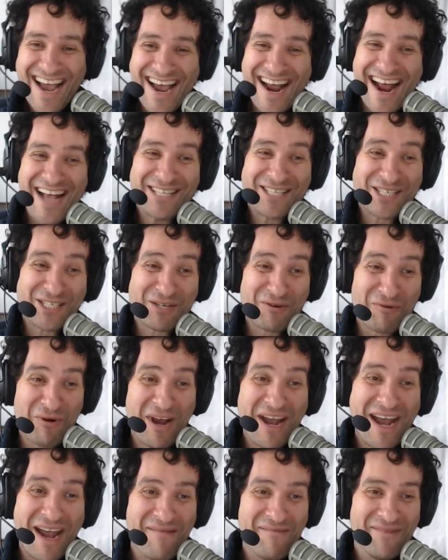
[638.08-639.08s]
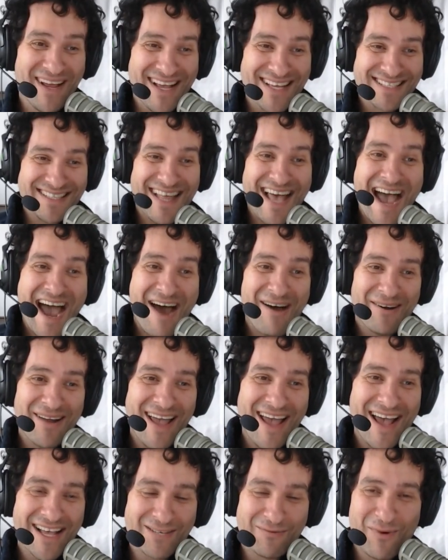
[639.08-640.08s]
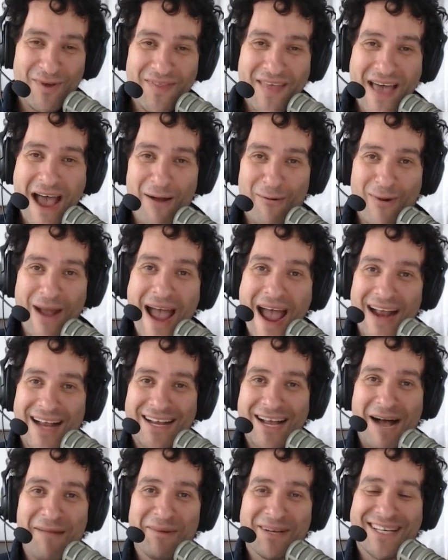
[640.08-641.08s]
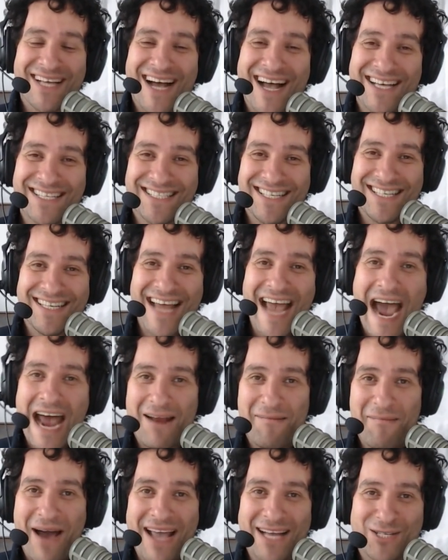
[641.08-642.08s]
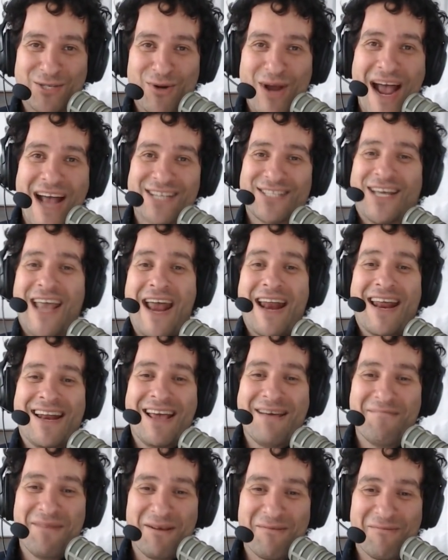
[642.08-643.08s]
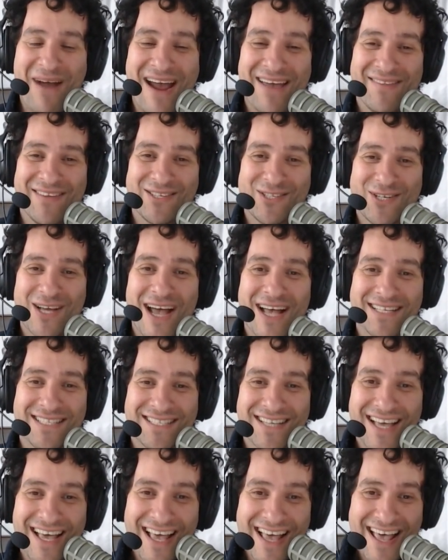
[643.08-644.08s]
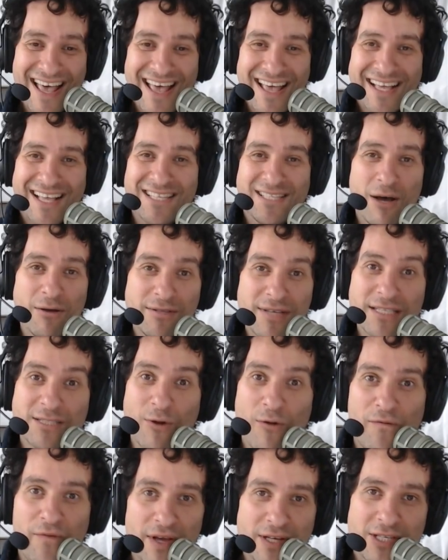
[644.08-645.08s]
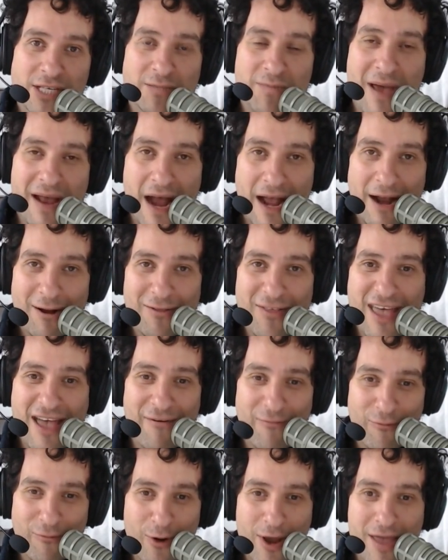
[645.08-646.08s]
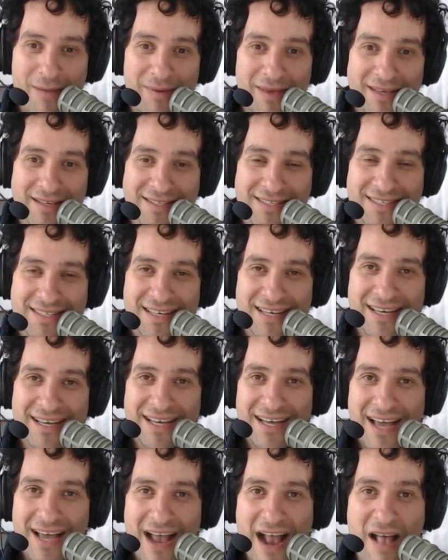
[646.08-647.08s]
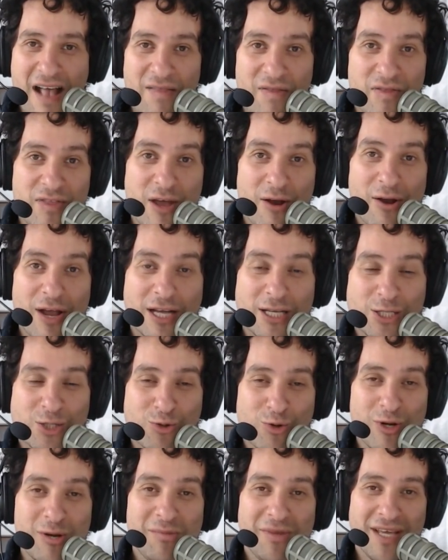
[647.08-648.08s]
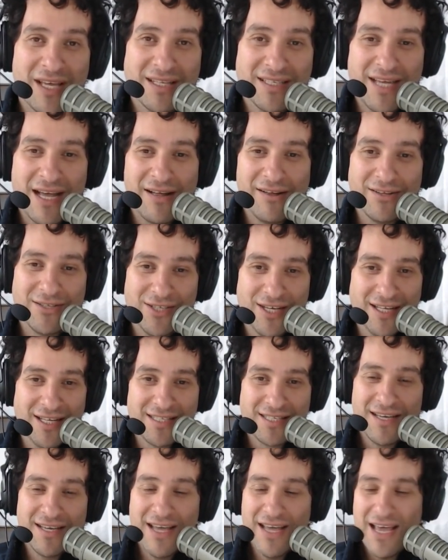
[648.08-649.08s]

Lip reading: And I screamed as loud as when that rat kamikazed out of my trash can and hit me right in the chest. Because those things are vicious, man. I heard they have rabies. And they're extremely intelligent.